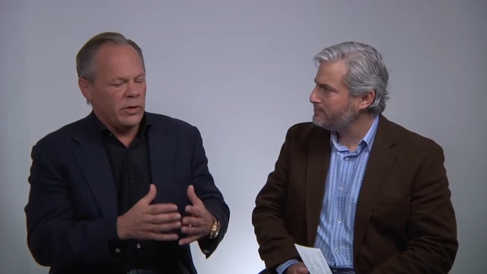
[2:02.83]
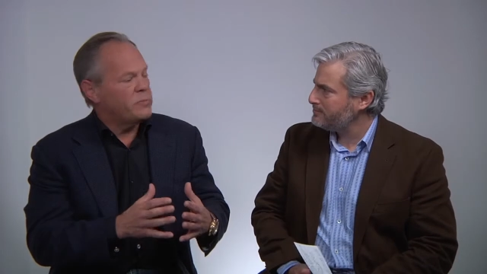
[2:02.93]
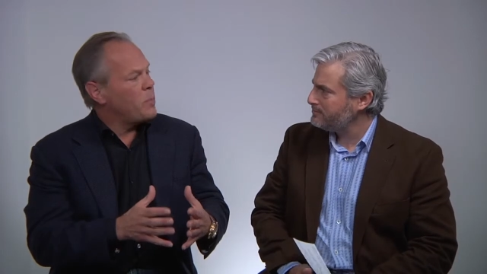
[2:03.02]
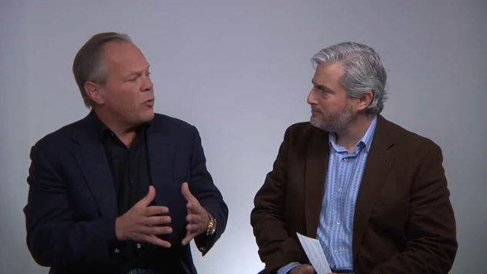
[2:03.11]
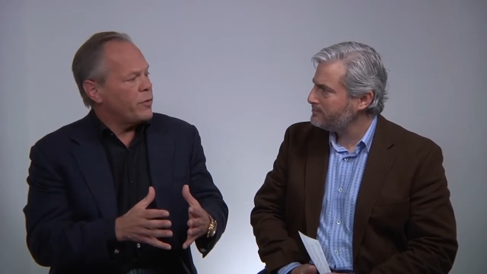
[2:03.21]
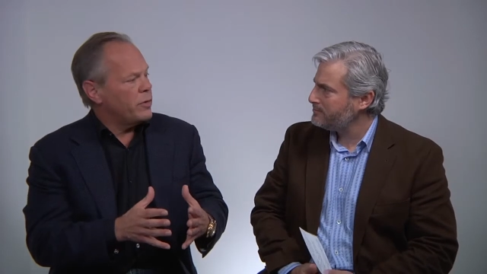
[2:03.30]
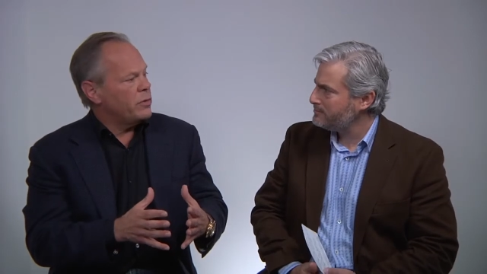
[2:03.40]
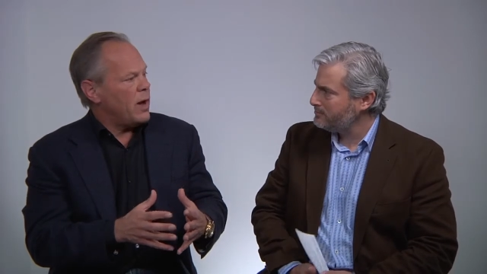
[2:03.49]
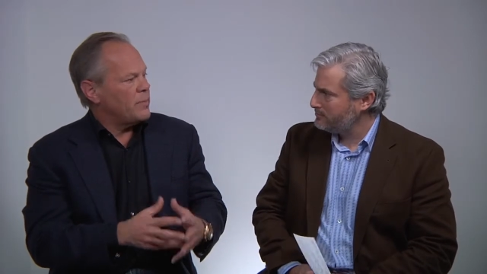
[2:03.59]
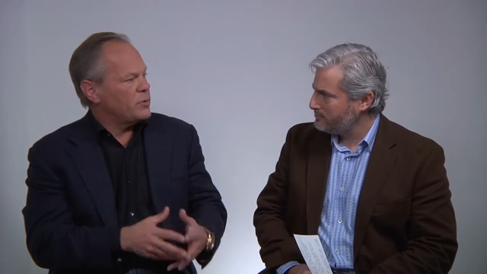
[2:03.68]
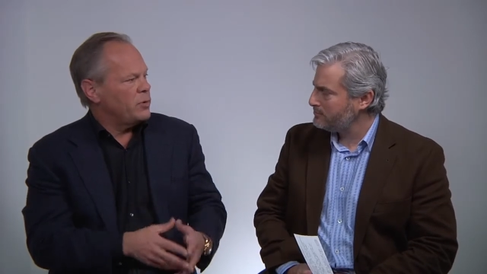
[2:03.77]
Speaker 1: it is both an
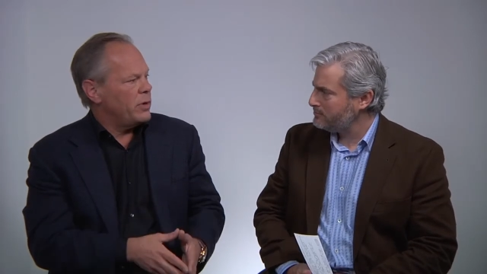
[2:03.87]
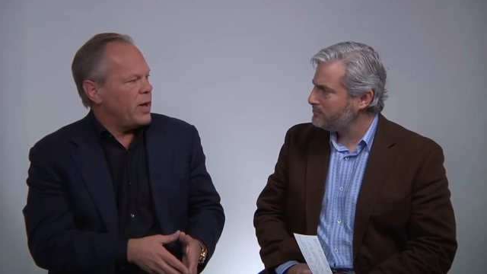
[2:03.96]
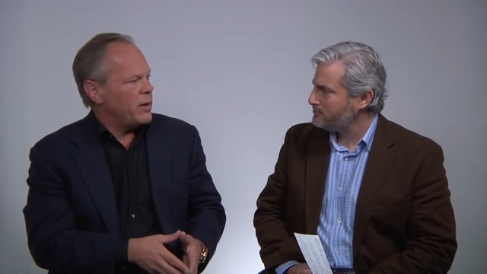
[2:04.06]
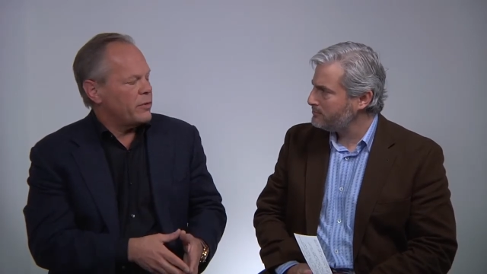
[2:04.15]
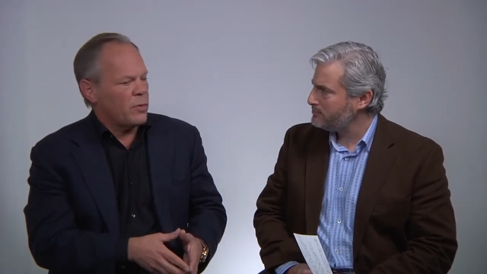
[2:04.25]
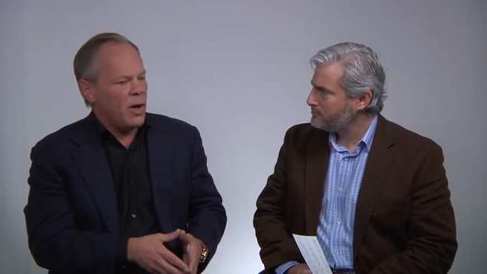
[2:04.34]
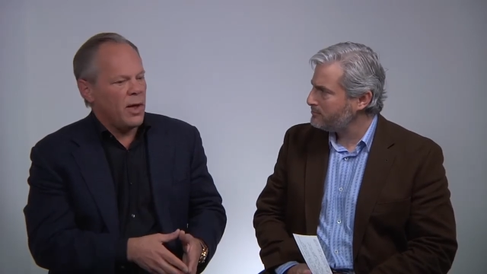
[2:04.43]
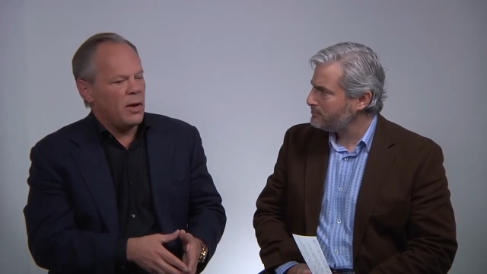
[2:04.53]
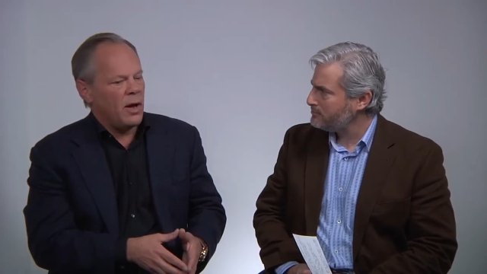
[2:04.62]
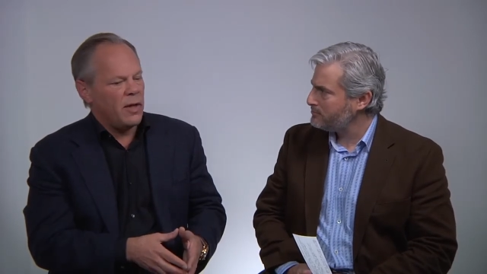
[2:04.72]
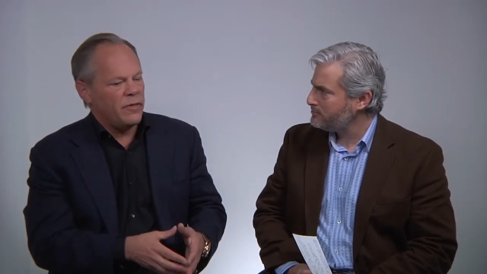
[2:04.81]
opportunity and a
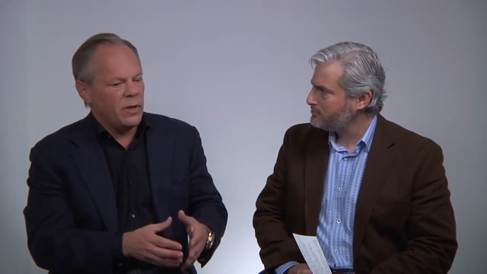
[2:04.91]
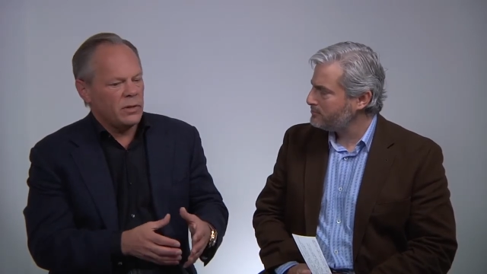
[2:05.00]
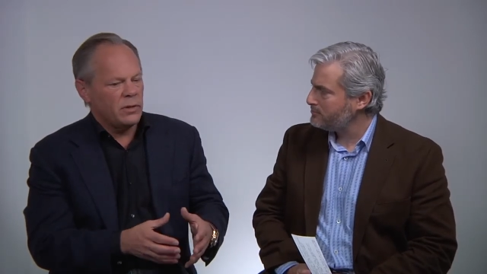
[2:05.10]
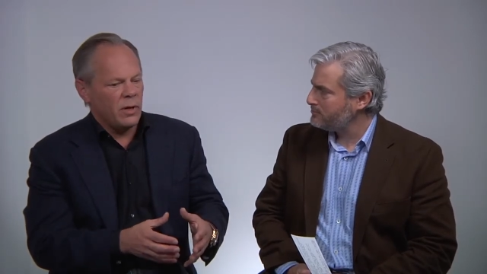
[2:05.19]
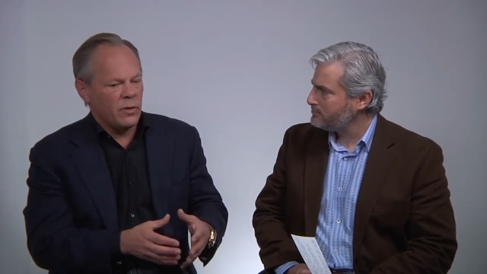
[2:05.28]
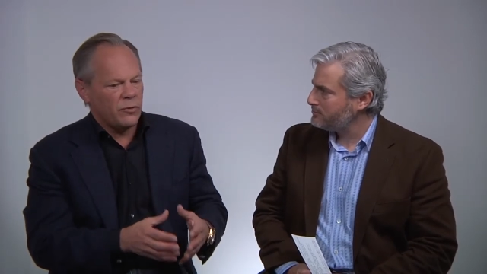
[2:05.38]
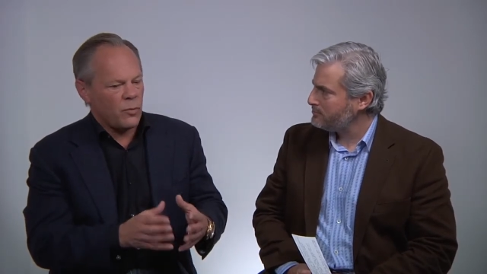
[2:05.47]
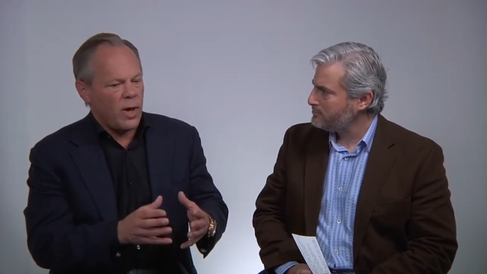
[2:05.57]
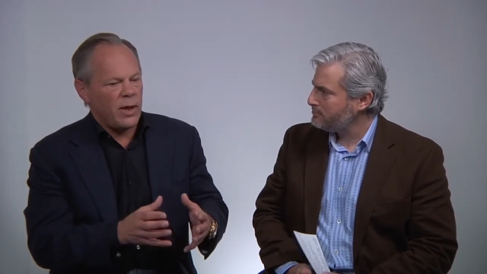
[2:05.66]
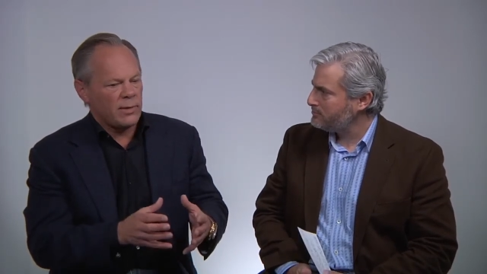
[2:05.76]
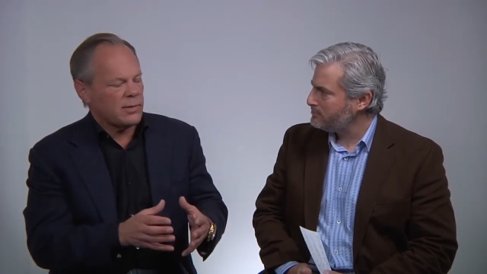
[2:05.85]
threat. I think the
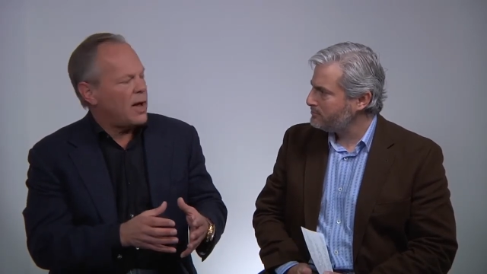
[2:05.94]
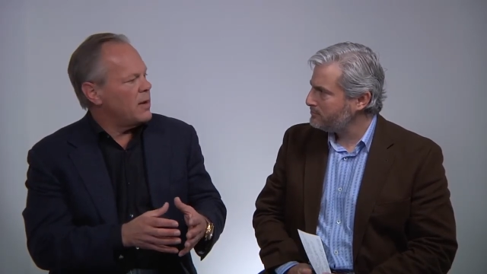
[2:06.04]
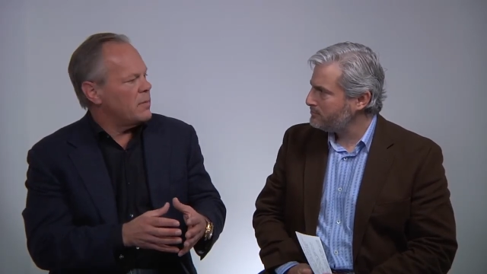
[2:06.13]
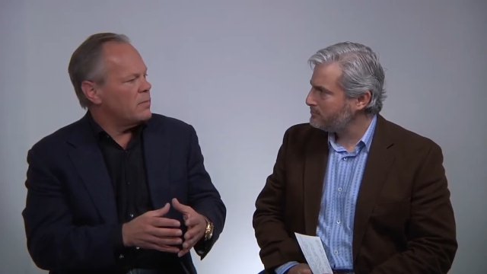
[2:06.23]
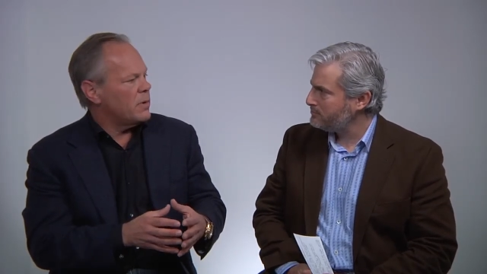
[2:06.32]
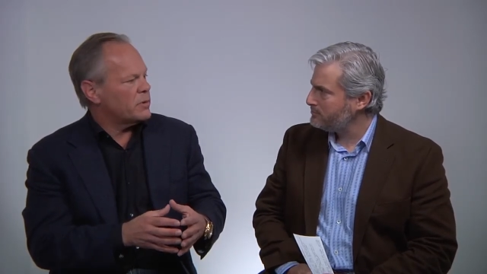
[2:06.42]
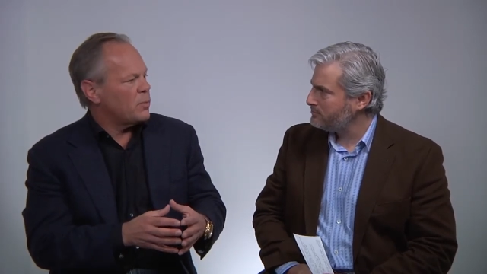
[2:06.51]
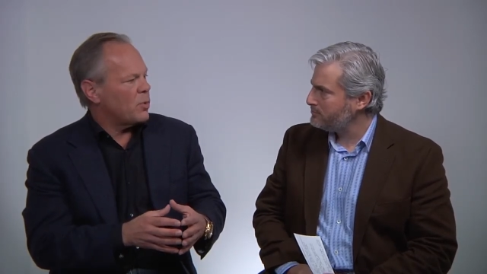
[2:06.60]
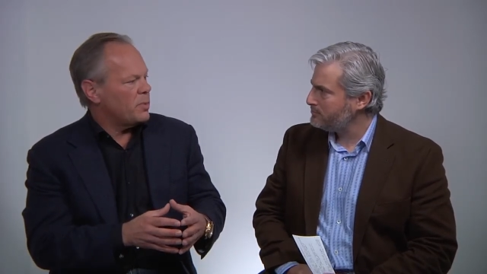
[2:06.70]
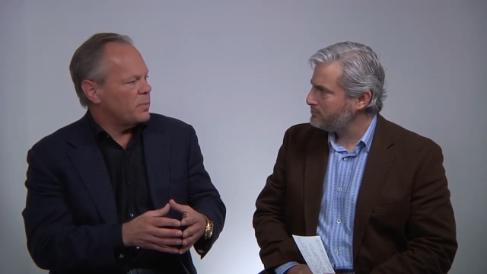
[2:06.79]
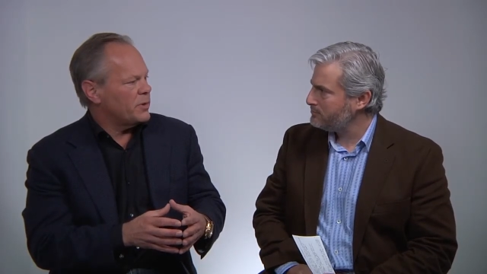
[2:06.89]
threat has gotten much
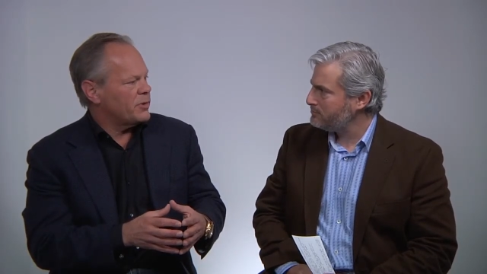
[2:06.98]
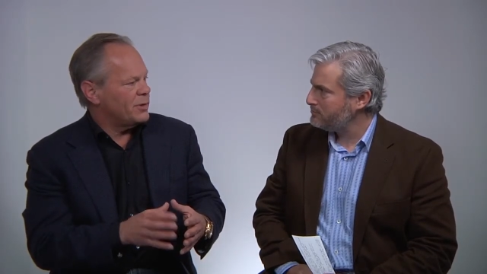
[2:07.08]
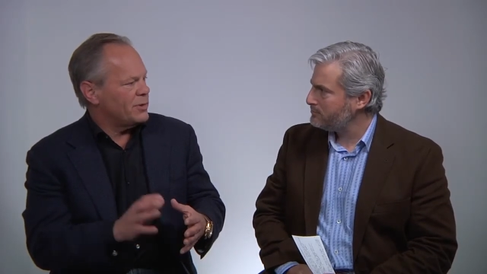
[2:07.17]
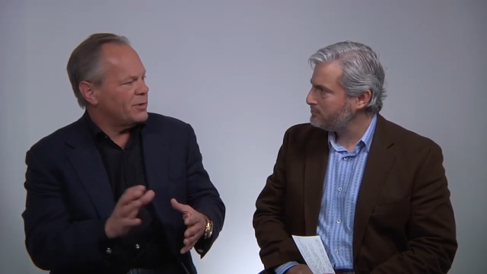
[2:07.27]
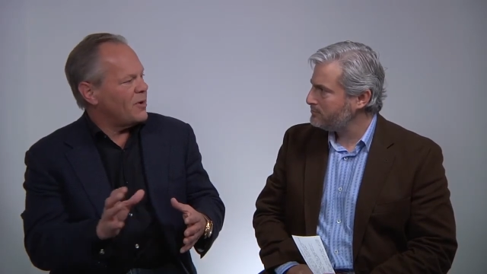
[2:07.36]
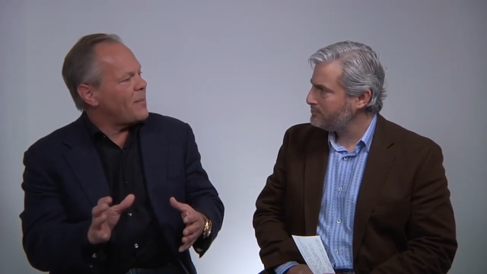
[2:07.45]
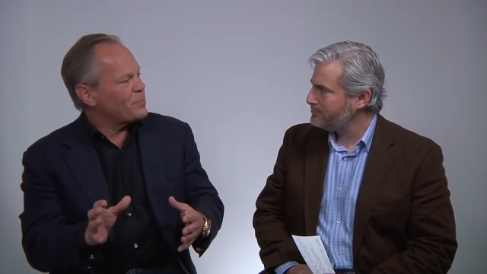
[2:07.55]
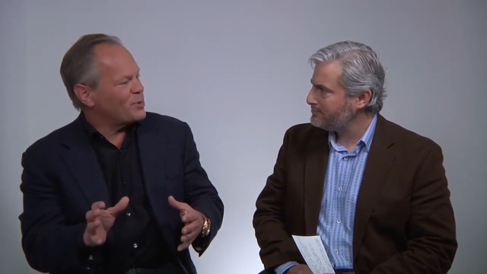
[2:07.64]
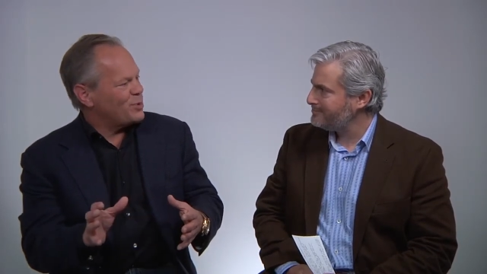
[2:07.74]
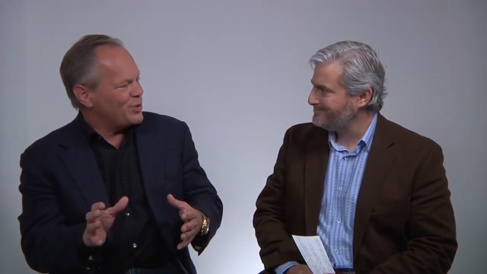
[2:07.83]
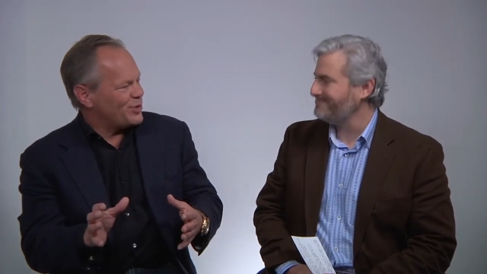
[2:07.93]
more publicity than the
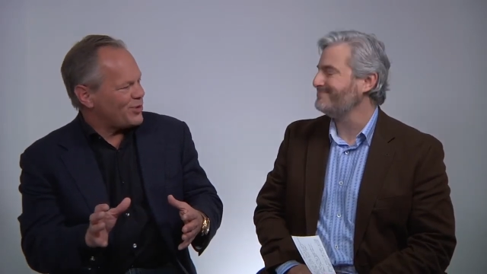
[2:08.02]
opportunity